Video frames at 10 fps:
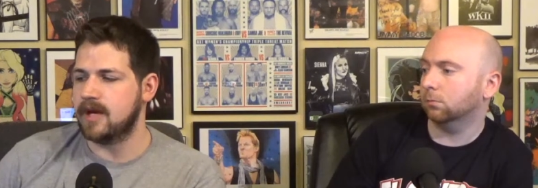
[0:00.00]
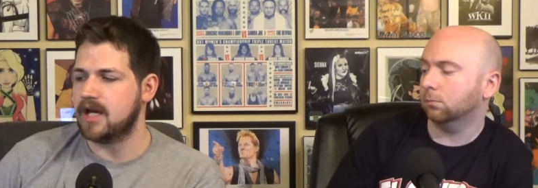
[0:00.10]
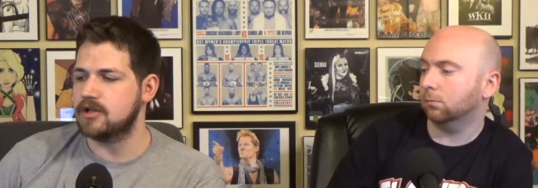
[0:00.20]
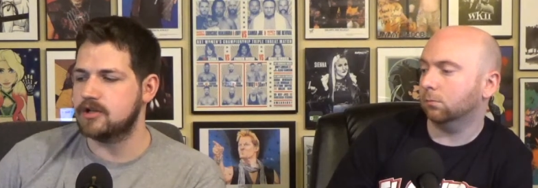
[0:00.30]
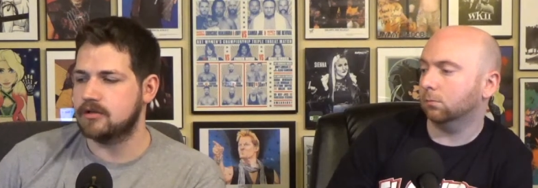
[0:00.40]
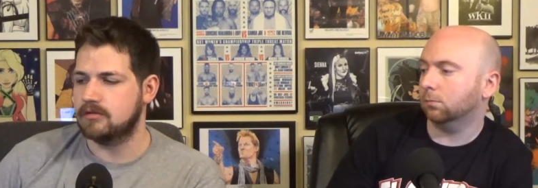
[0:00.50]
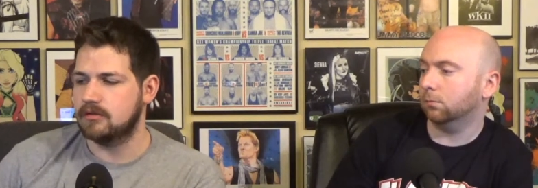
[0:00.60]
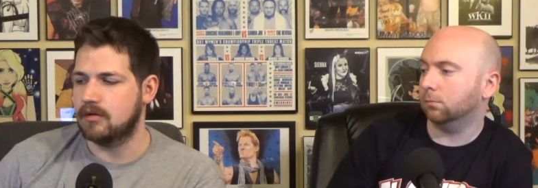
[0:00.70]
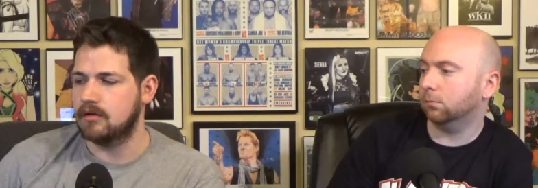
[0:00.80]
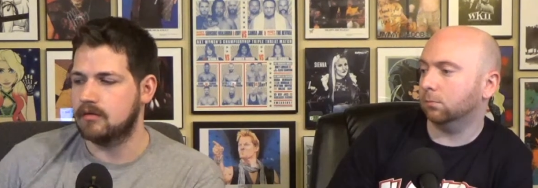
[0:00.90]
Speaker 1: match
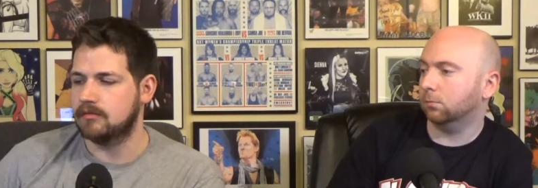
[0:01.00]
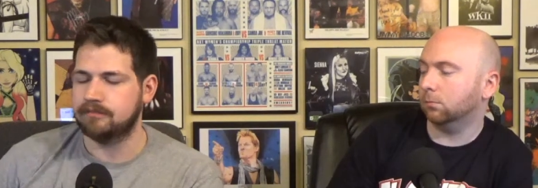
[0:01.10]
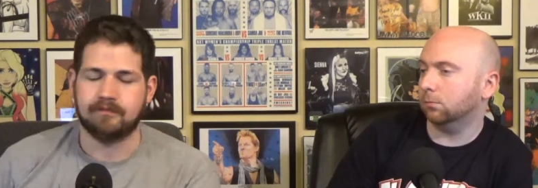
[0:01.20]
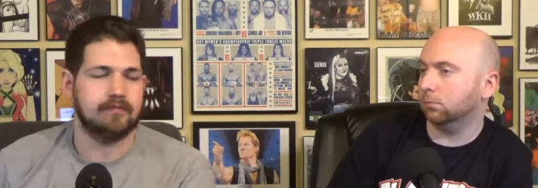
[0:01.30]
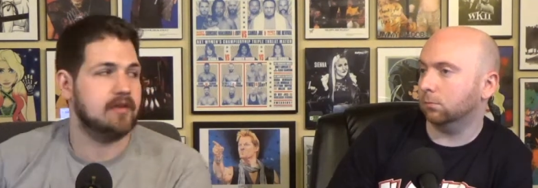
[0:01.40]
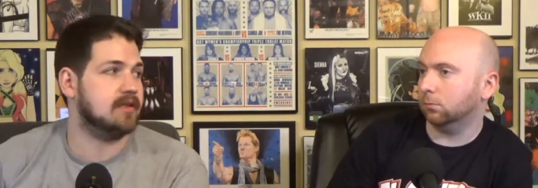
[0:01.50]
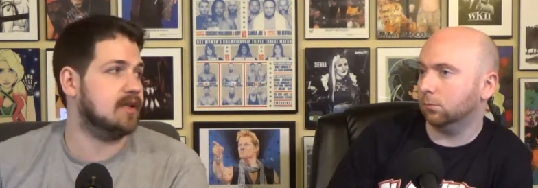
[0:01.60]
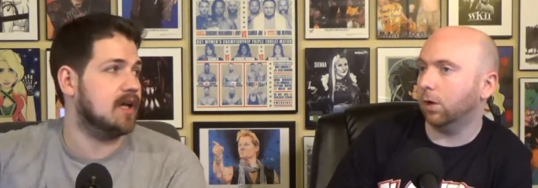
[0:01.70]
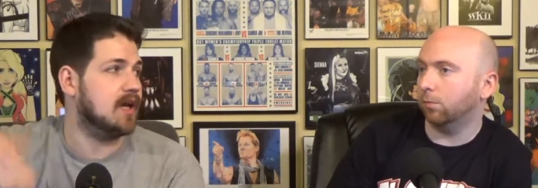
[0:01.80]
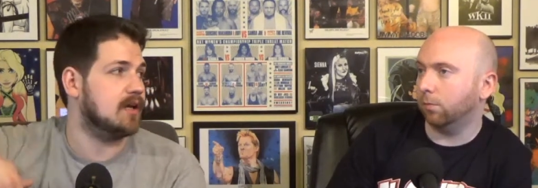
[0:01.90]
that
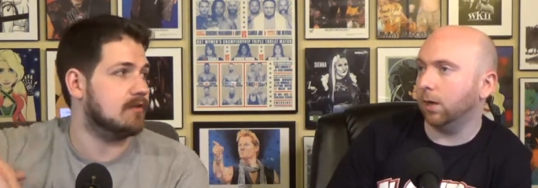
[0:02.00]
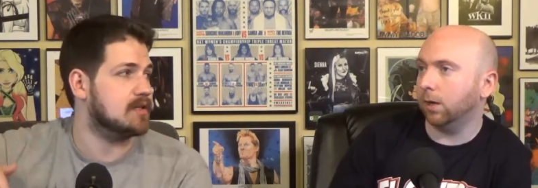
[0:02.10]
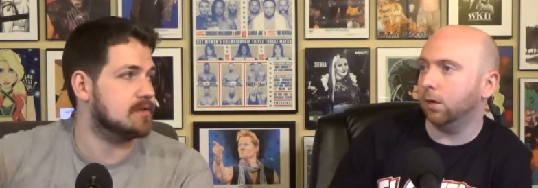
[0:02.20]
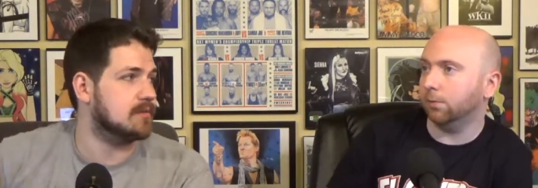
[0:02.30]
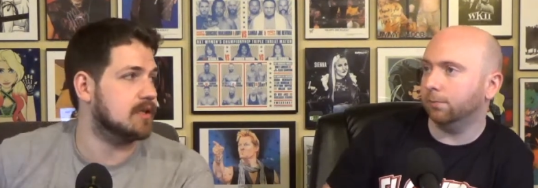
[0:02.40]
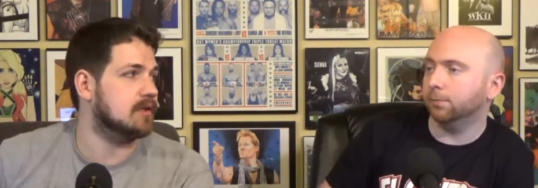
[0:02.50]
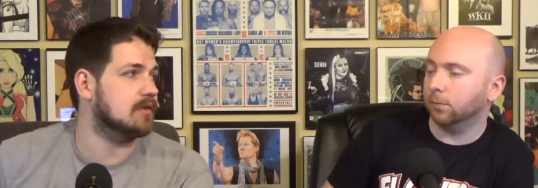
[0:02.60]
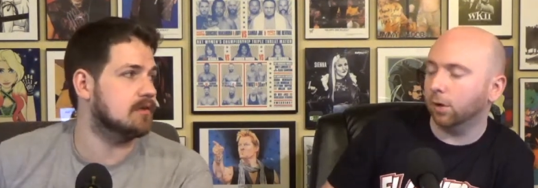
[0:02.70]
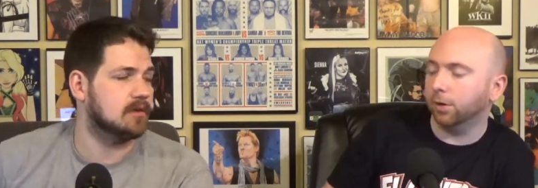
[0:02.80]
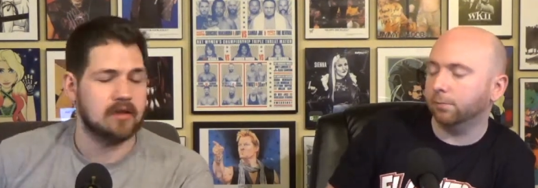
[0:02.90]
they at had Mania. at
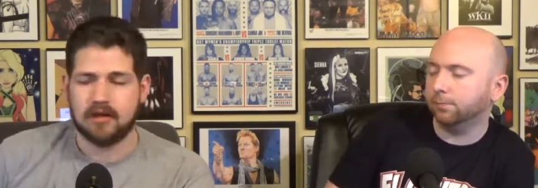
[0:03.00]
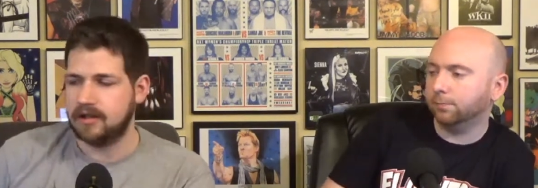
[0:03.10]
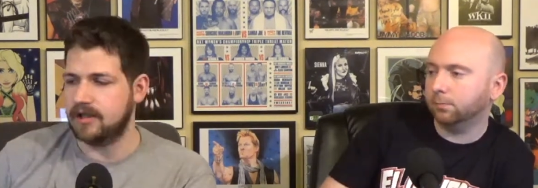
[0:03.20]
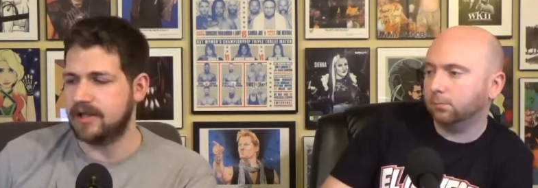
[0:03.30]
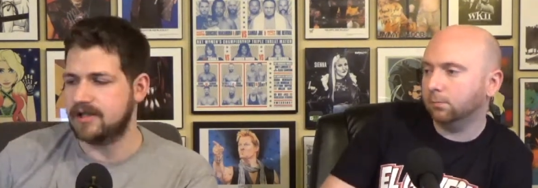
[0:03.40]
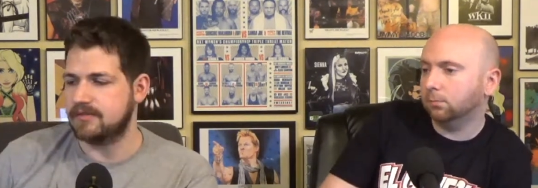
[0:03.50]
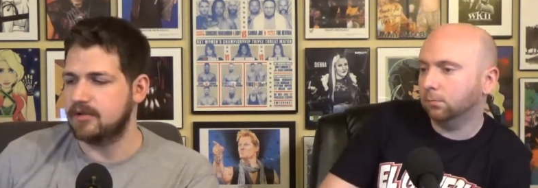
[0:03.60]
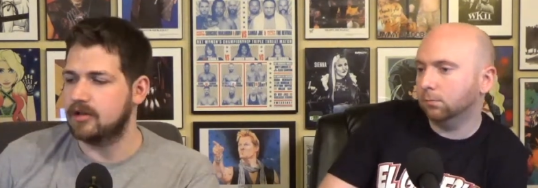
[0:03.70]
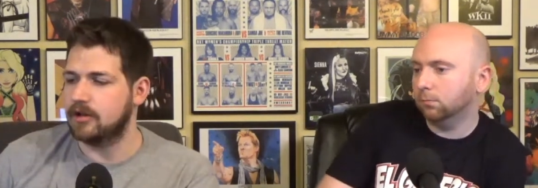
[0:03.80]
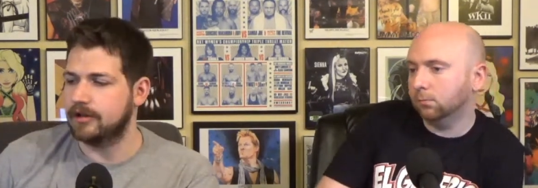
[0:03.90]
WrestleMania. Yeah, it hasn't
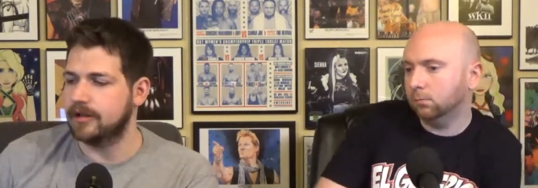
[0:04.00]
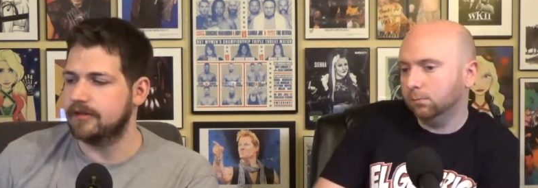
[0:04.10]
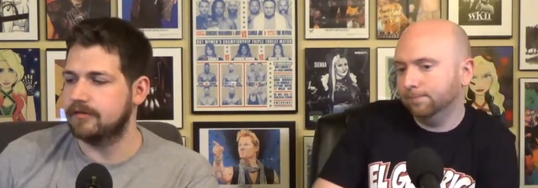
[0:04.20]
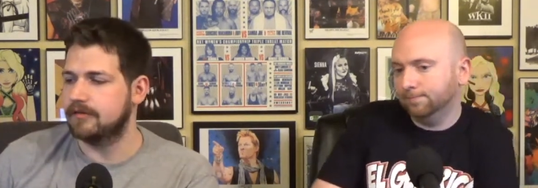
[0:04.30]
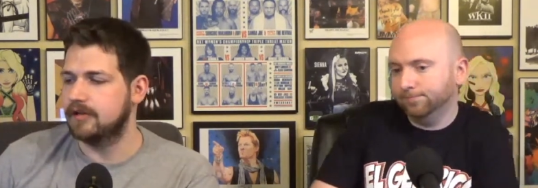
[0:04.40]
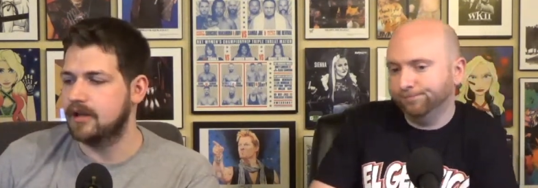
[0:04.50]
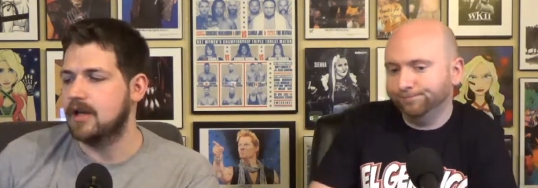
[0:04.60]
been long enough.